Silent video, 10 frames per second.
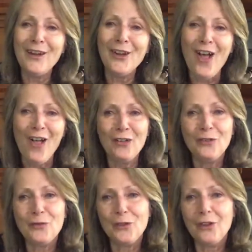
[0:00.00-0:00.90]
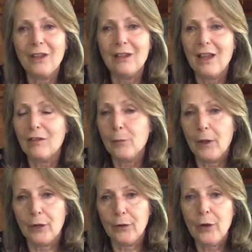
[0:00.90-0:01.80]
calls for a lot of
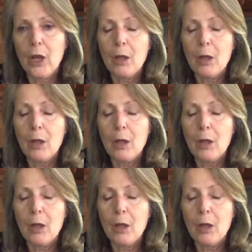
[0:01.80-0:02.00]
butter,